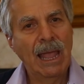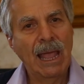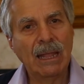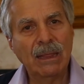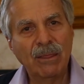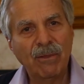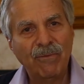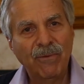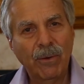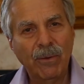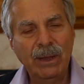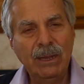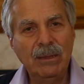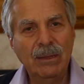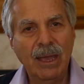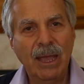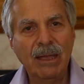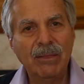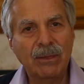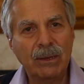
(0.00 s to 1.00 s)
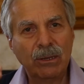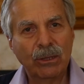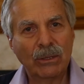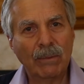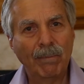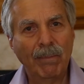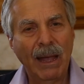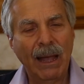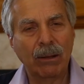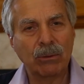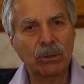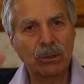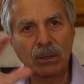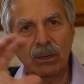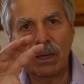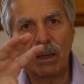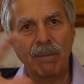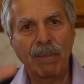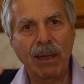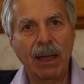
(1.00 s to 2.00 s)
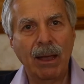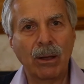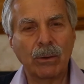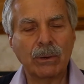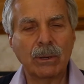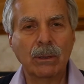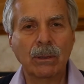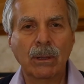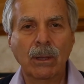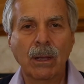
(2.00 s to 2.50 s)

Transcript: And the very day that it's about to come out,